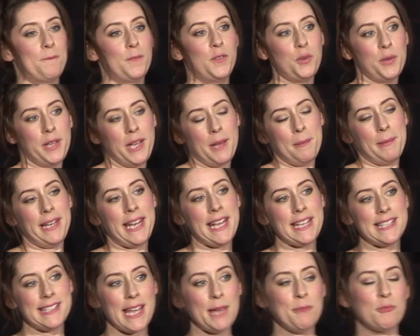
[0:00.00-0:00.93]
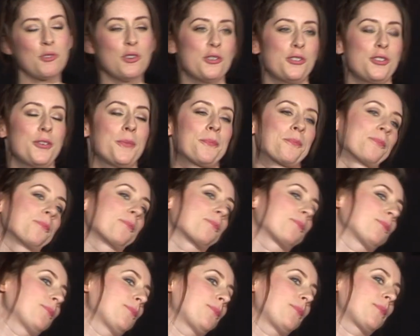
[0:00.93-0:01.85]
do you want to hear my next game? Good.
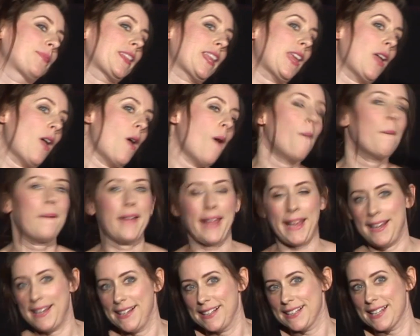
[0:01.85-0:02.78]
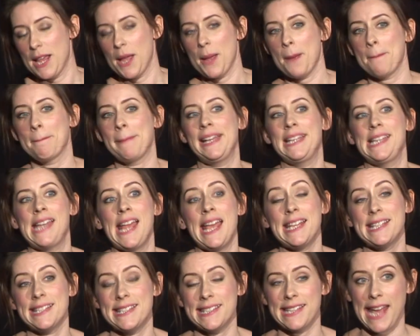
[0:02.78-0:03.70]
Okay, my
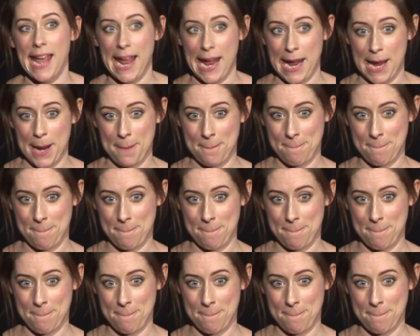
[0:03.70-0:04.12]
next game